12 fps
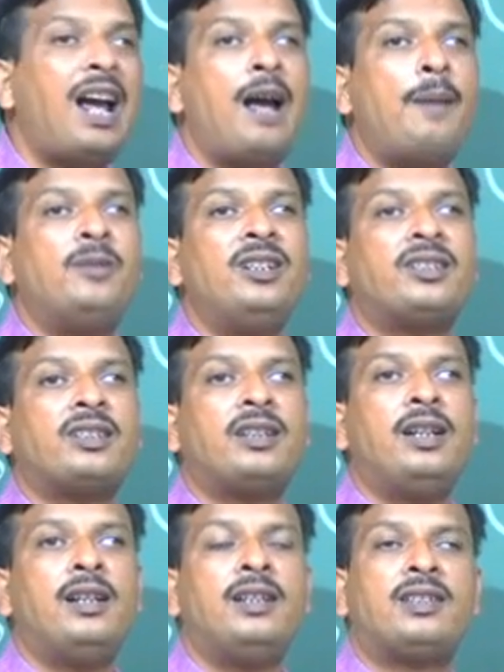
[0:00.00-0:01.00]
have this
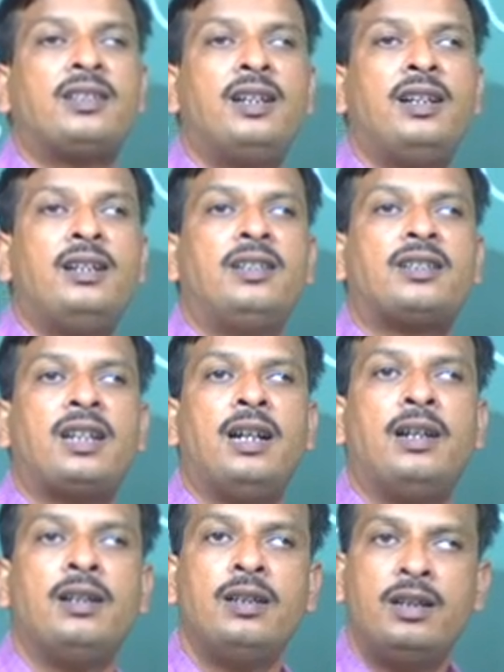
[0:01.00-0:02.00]
skill, this skill, this
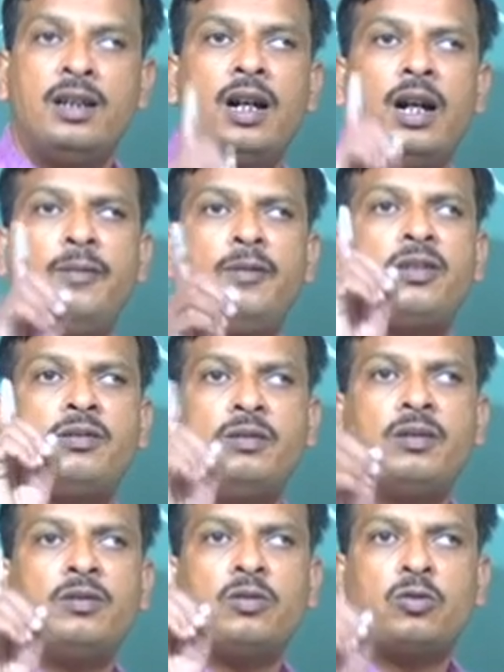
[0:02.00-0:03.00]
skill. I have
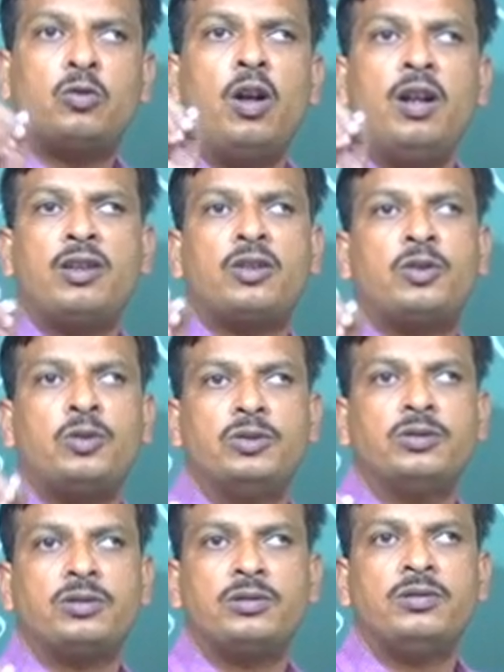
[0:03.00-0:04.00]
told the
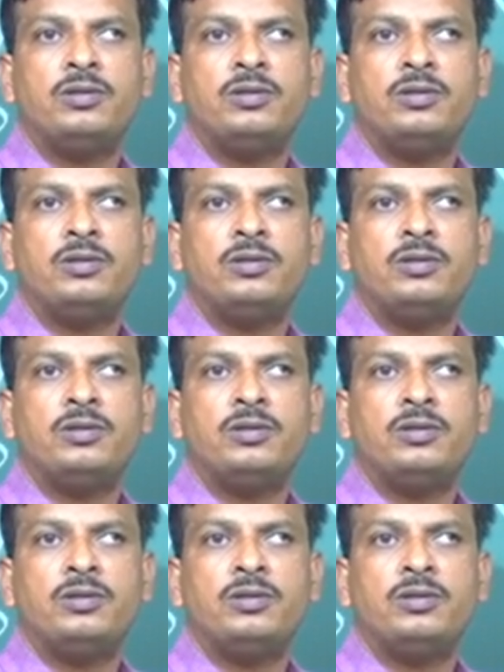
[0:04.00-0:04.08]
students.